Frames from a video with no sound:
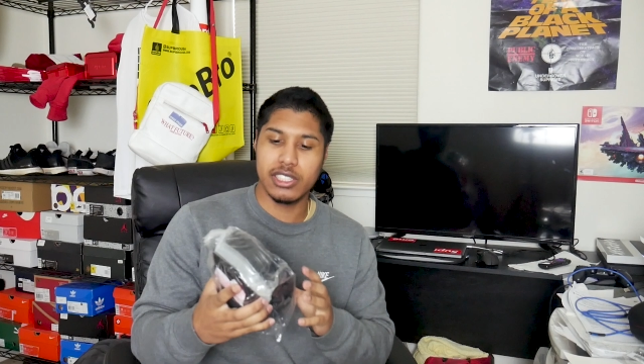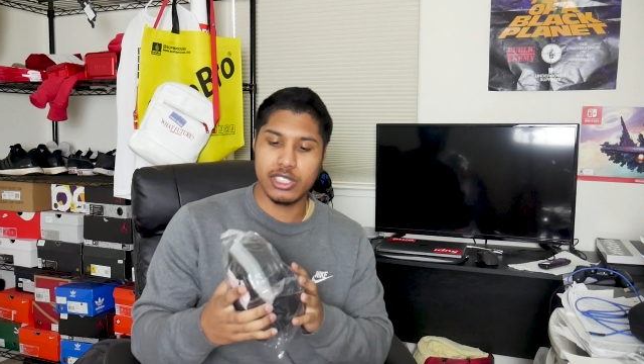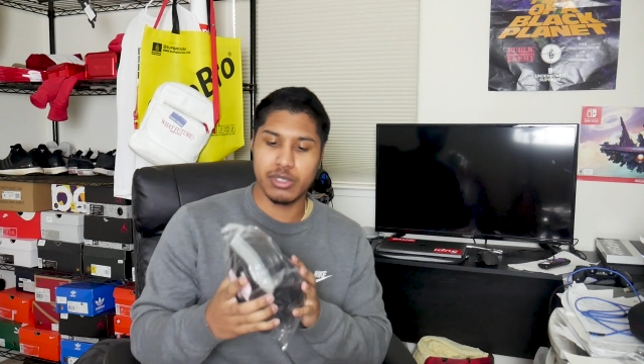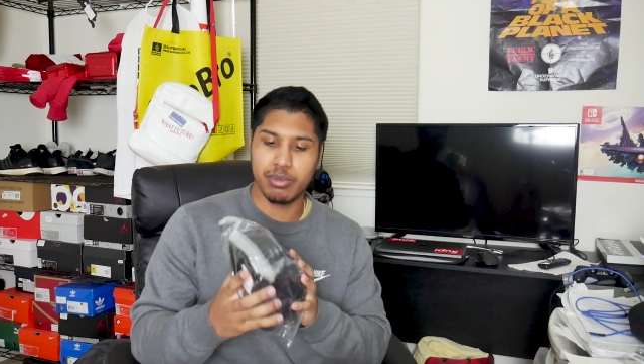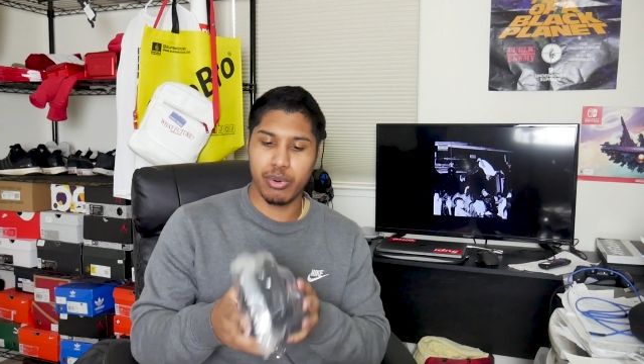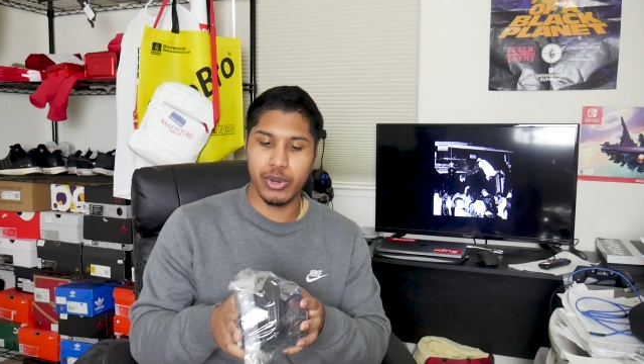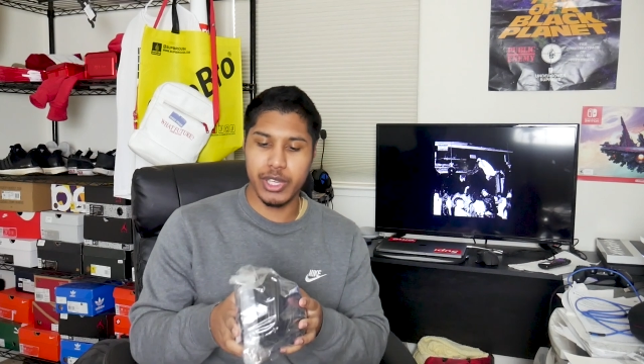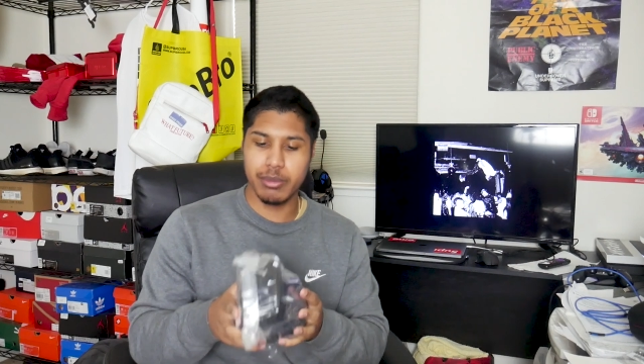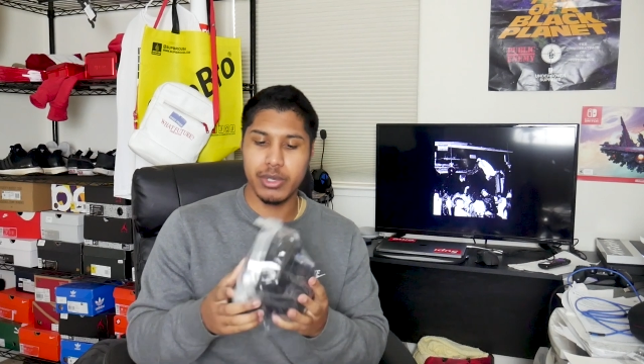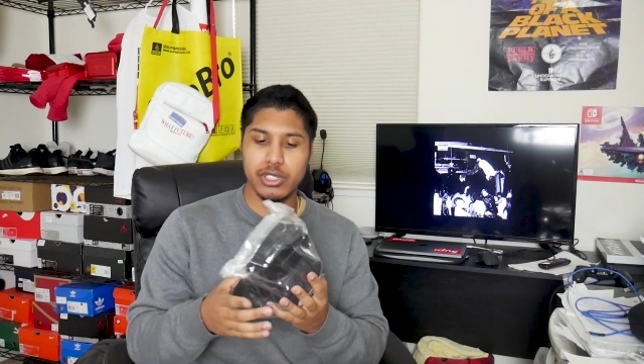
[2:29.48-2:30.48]

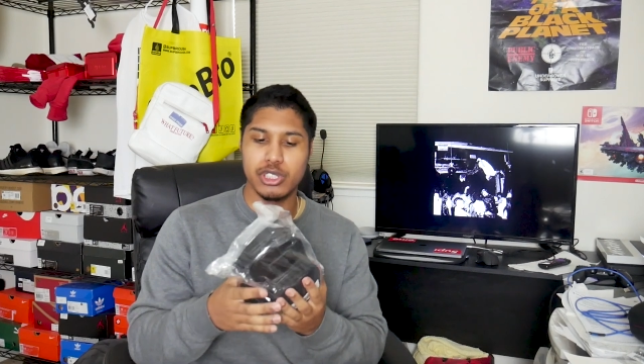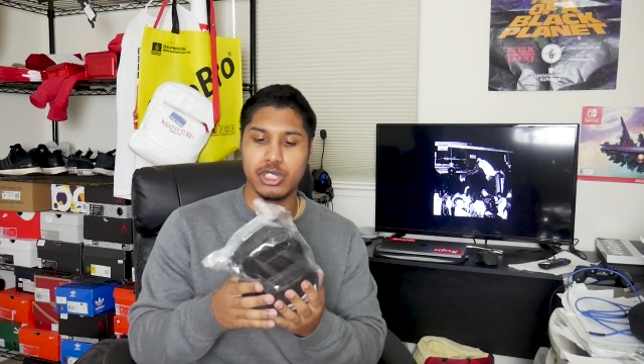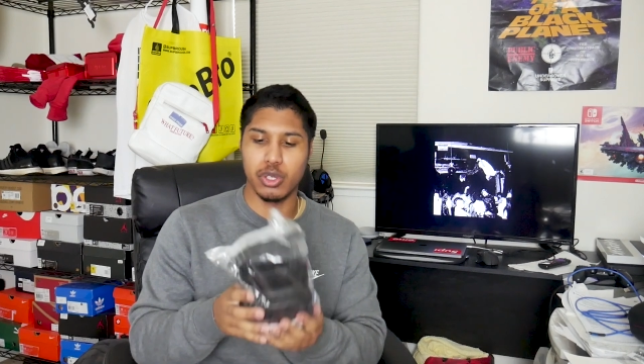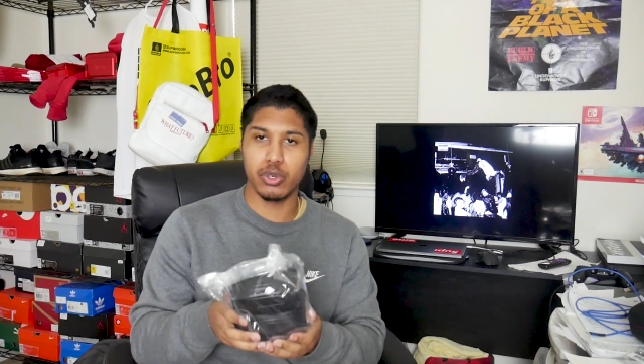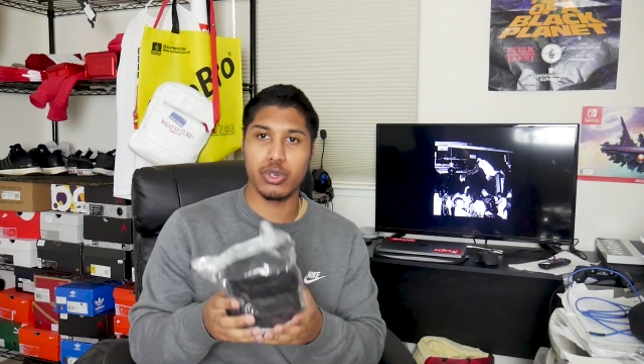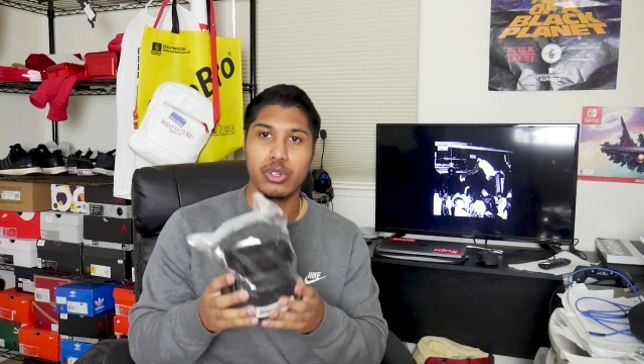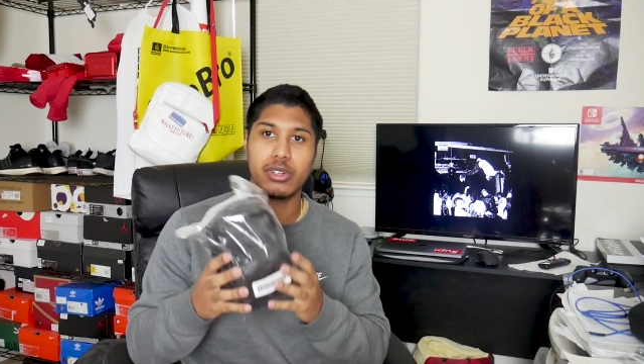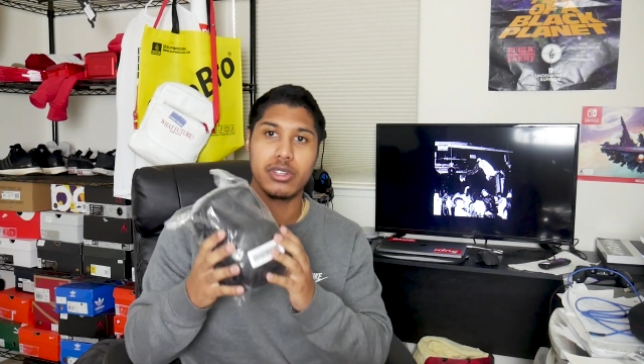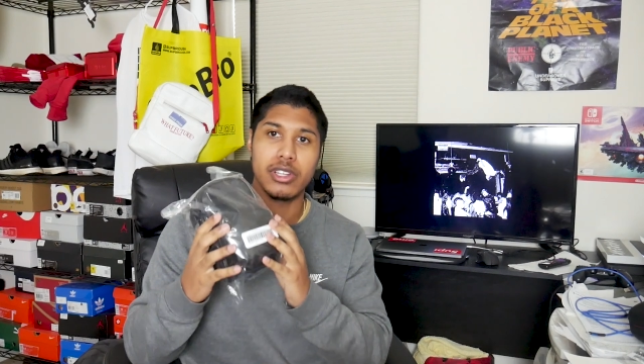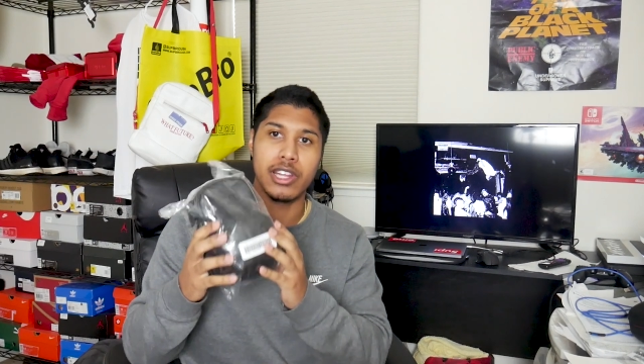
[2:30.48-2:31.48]
Supreme Shoulder
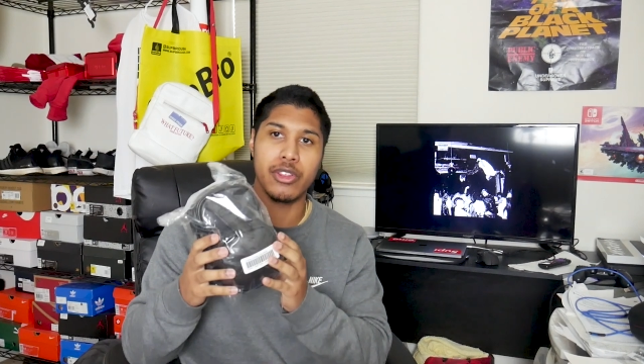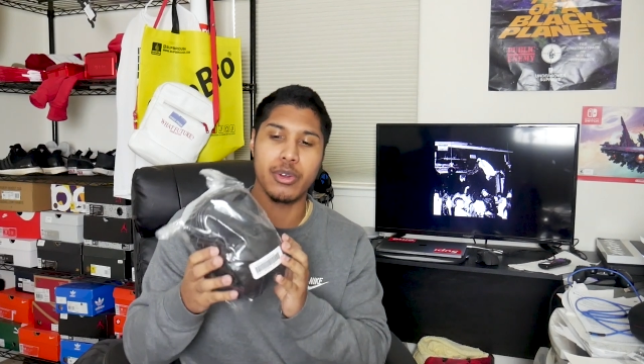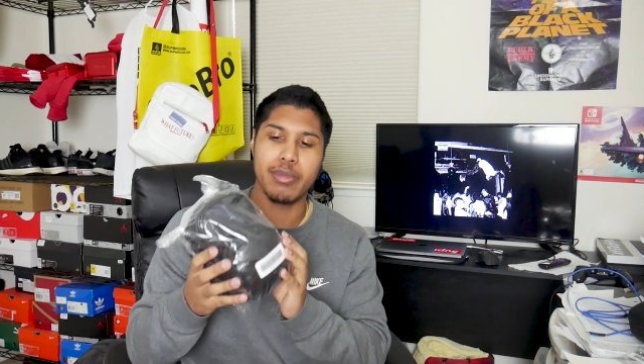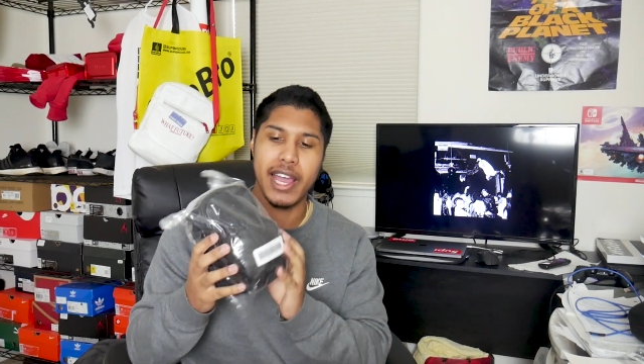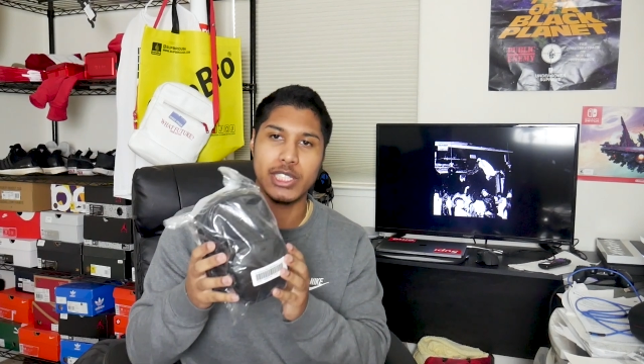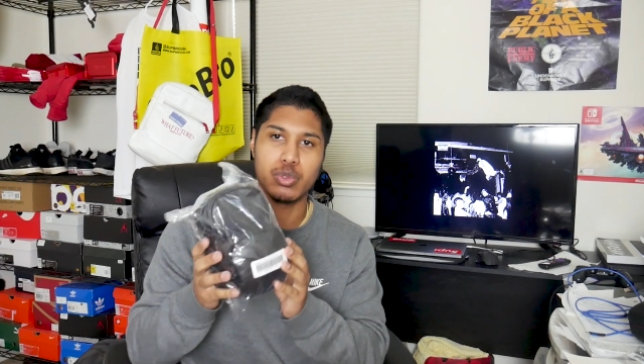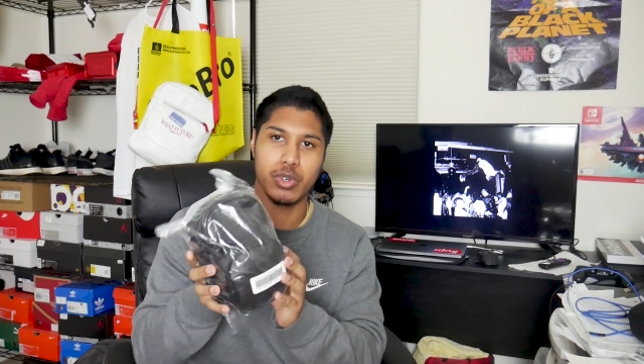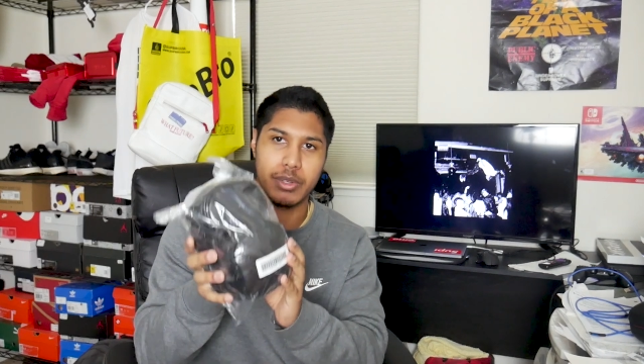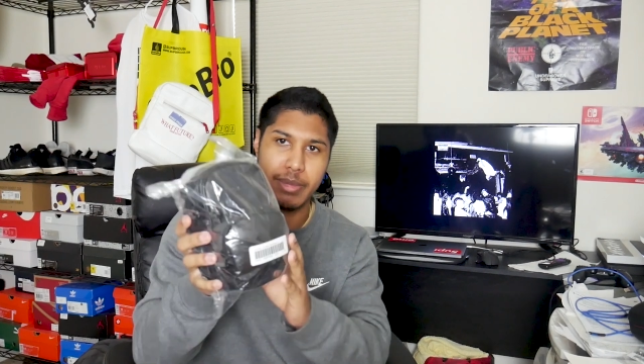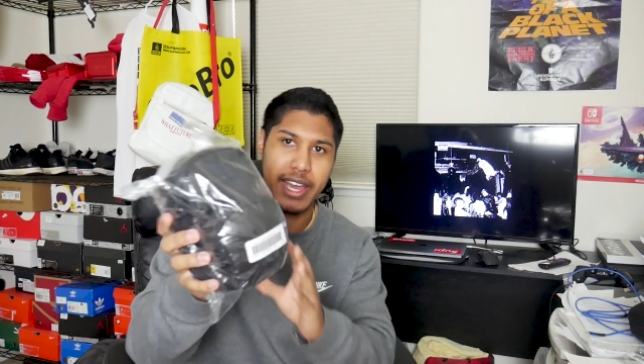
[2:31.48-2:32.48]
Leather
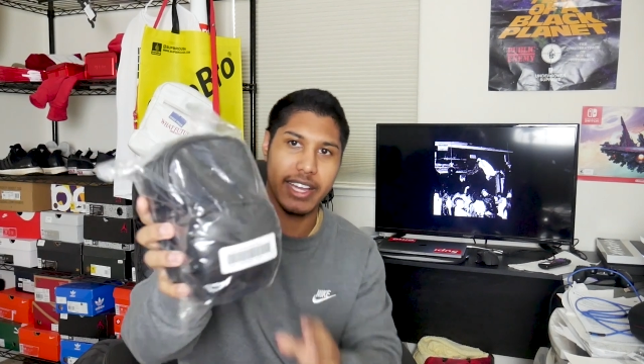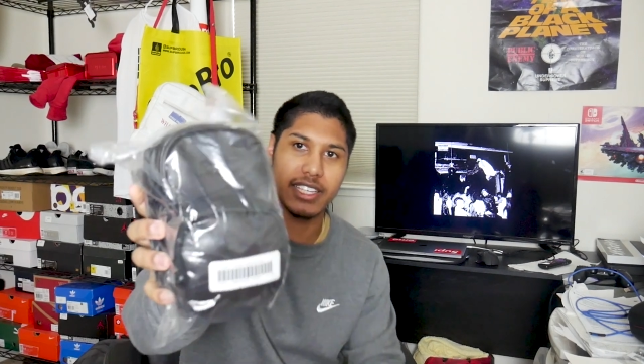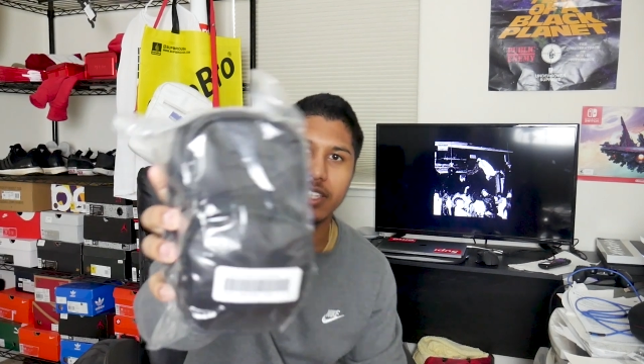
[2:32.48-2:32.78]
Patchwork Bag.